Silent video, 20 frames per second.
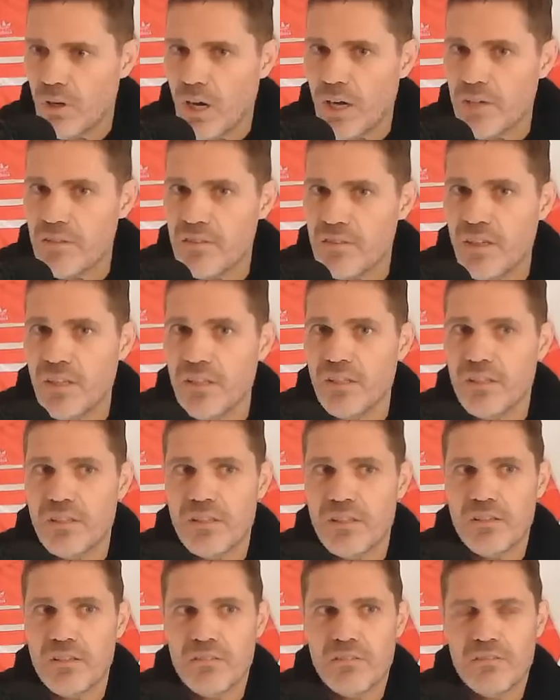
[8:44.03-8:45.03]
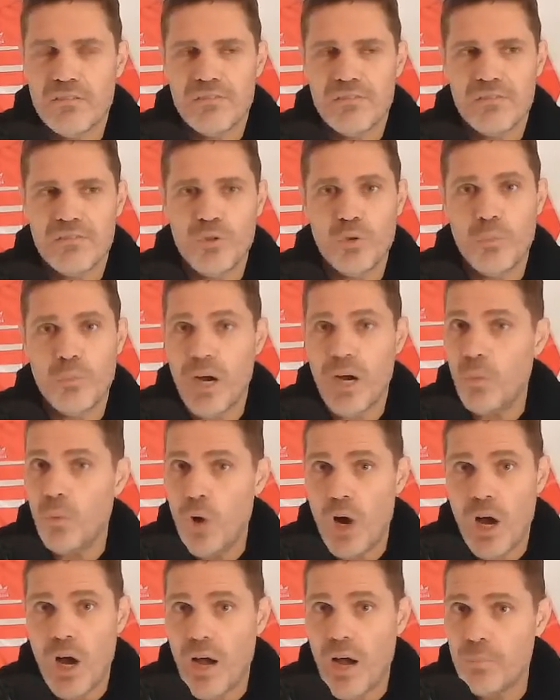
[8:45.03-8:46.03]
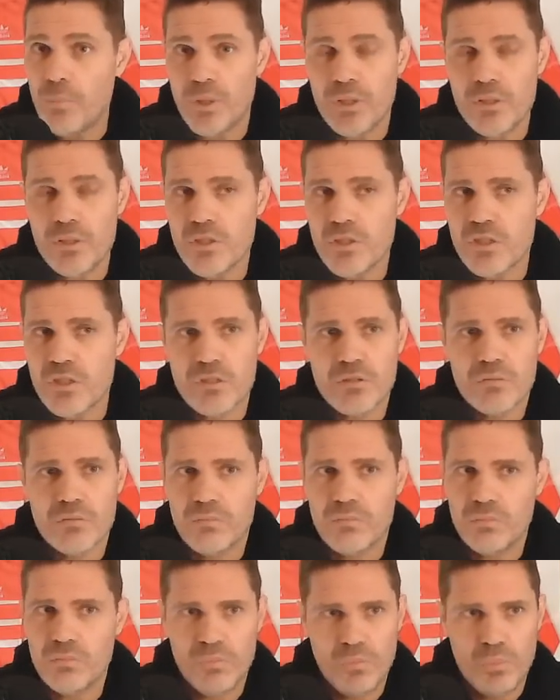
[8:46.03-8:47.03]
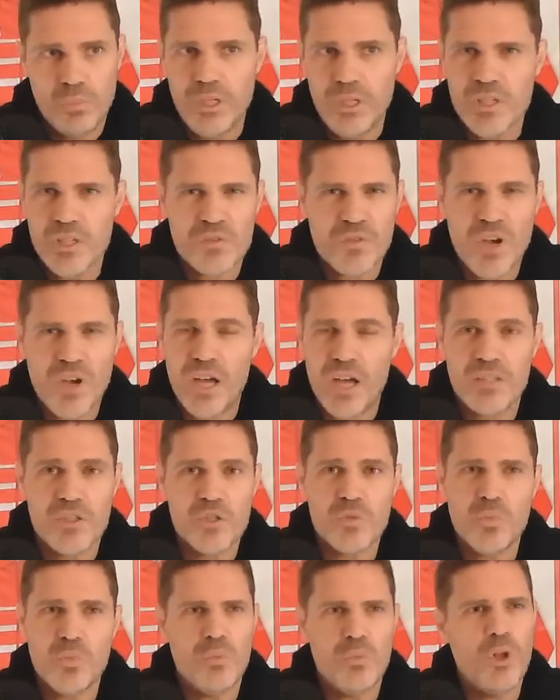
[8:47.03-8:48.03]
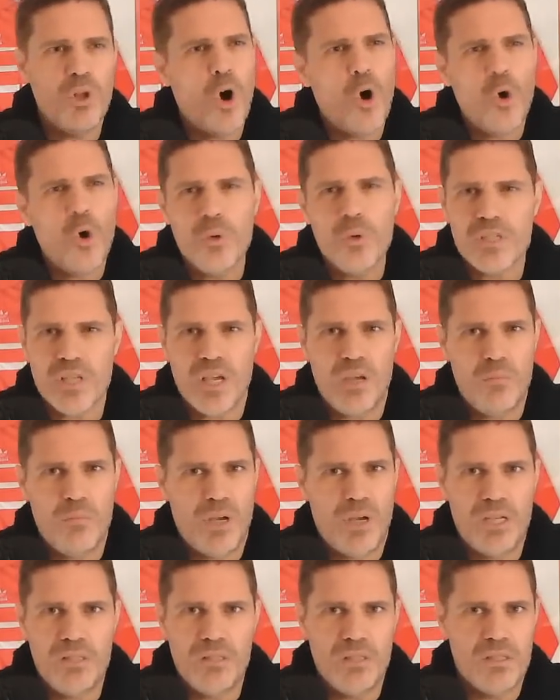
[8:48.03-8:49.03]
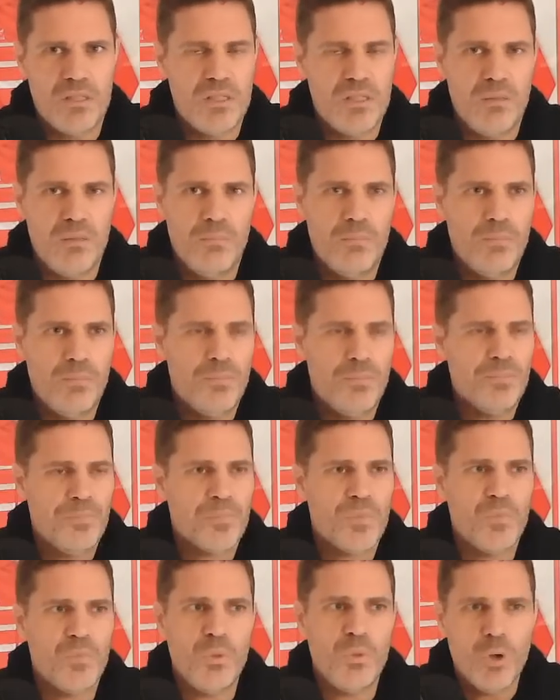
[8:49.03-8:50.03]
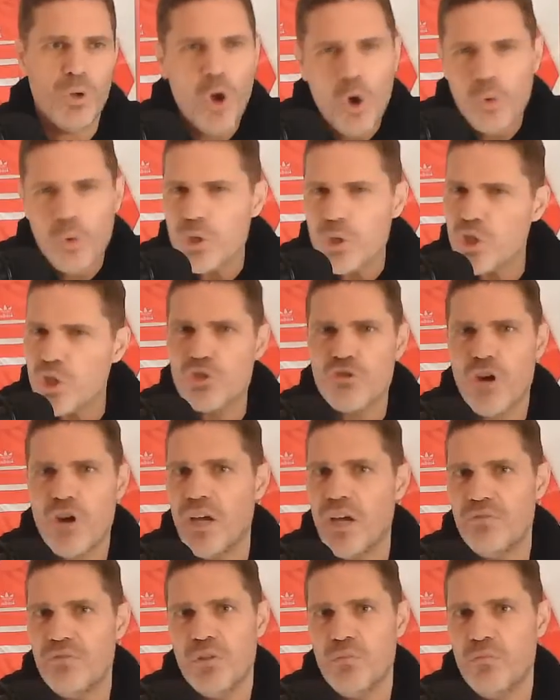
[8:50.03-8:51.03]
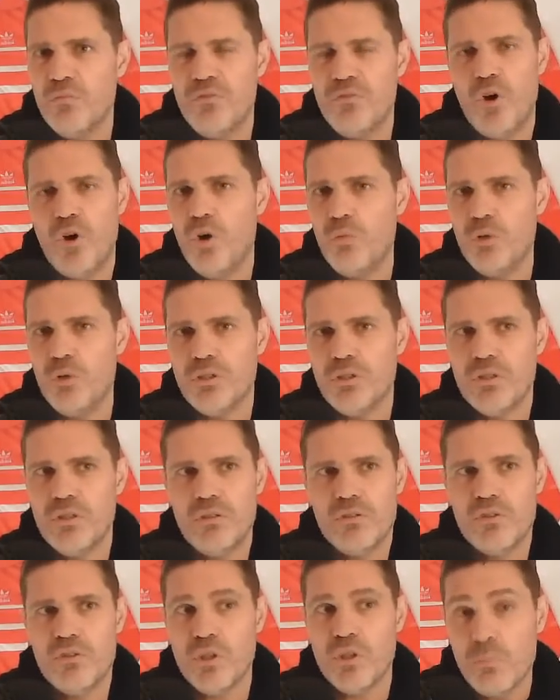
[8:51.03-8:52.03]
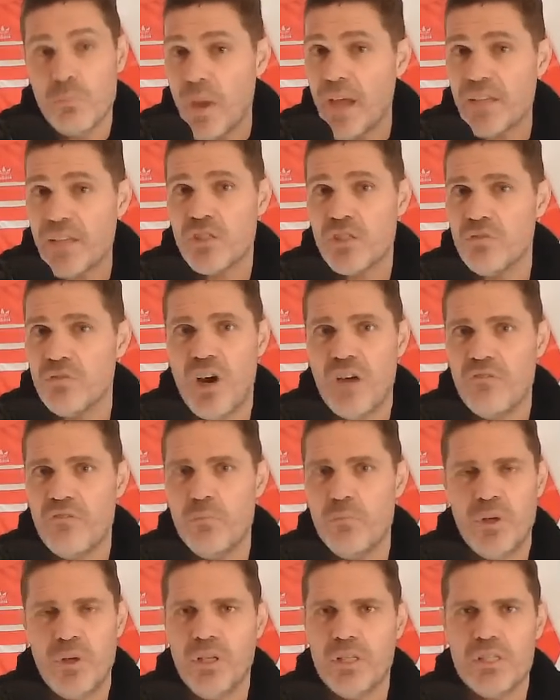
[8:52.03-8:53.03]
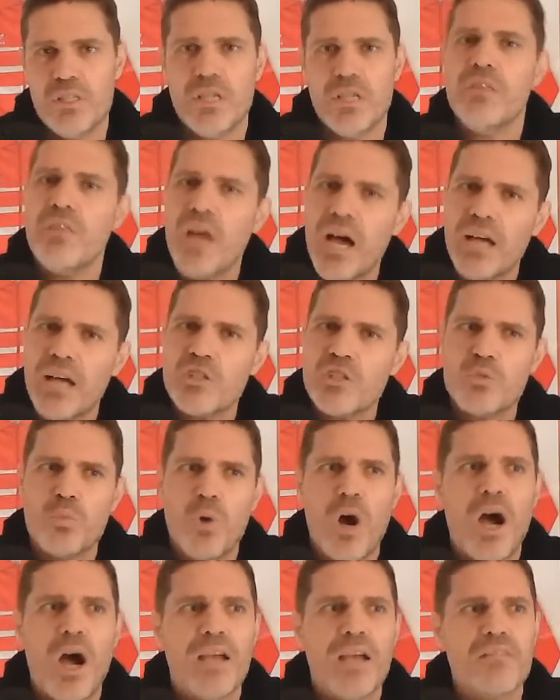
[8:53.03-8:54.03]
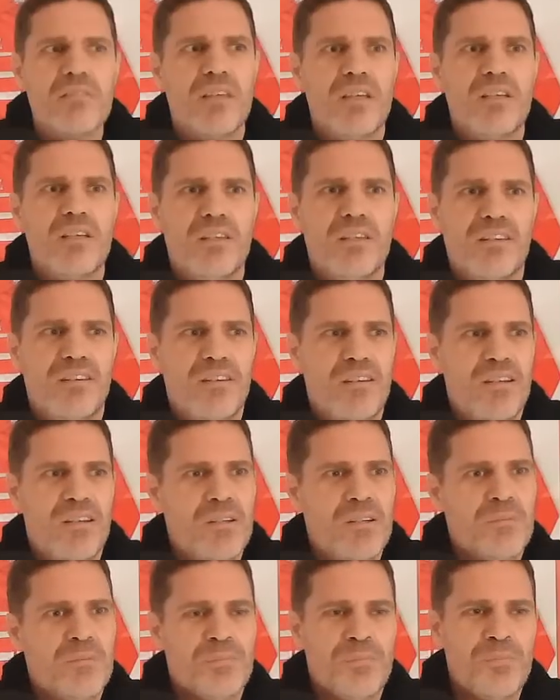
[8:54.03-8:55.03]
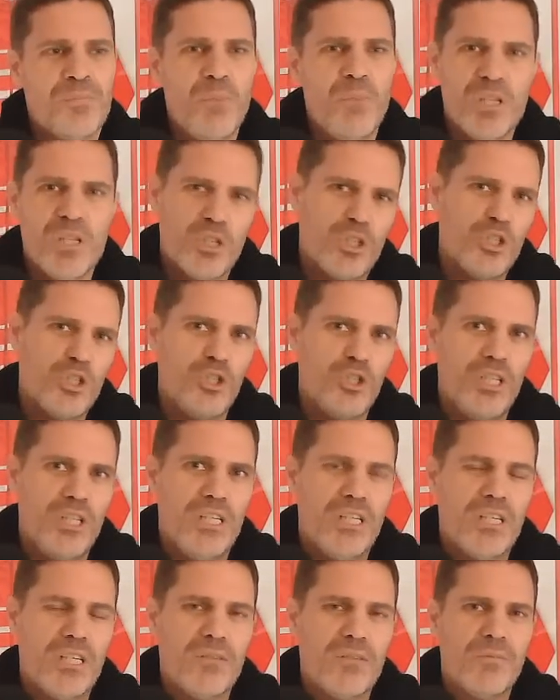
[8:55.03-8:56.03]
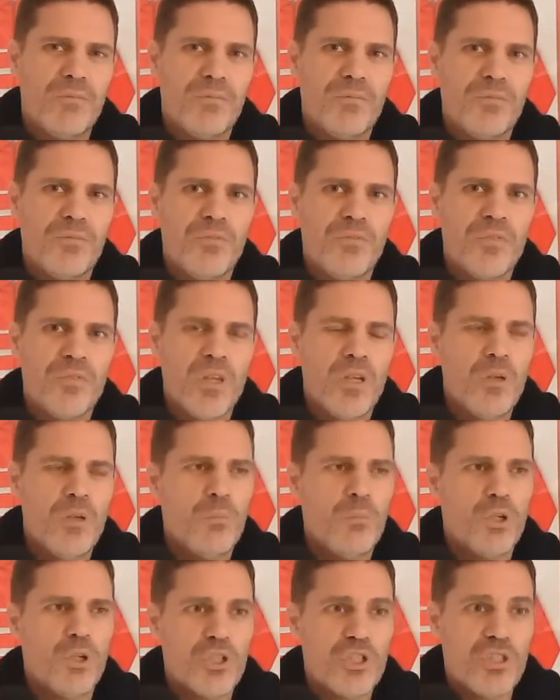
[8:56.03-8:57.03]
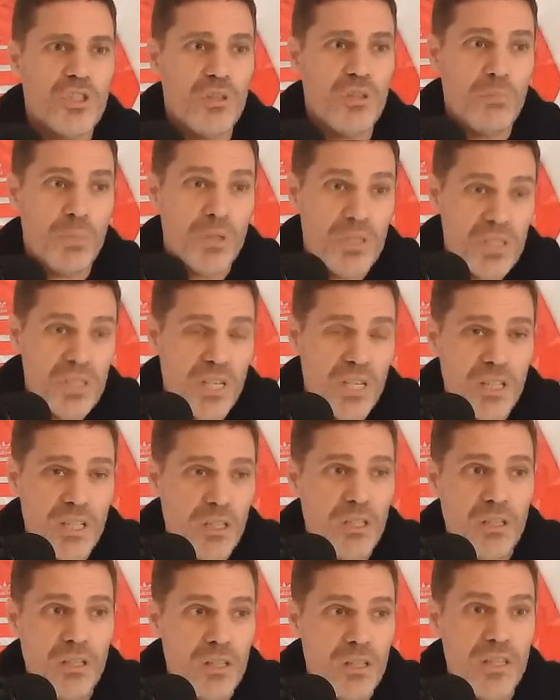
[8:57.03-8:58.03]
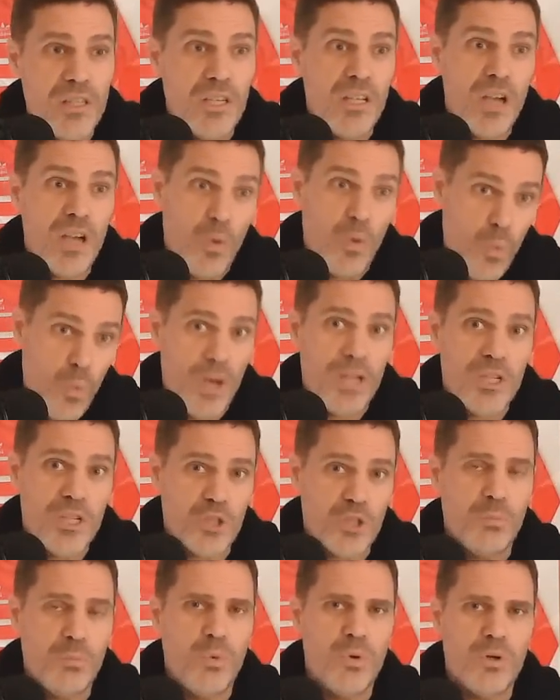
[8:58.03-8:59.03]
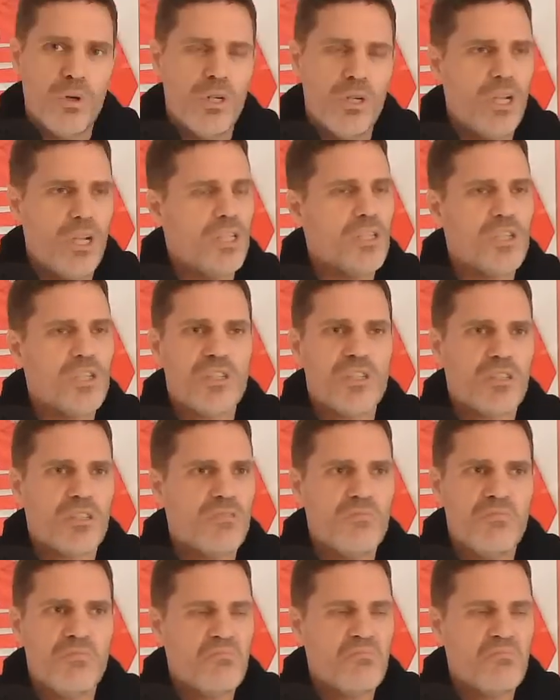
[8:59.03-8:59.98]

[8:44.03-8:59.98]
I think no matter what happens, we as fans, we will always get behind the team. We will always drive them forward to the best of our ability. And that's what I think makes us unique. Because particularly the away support is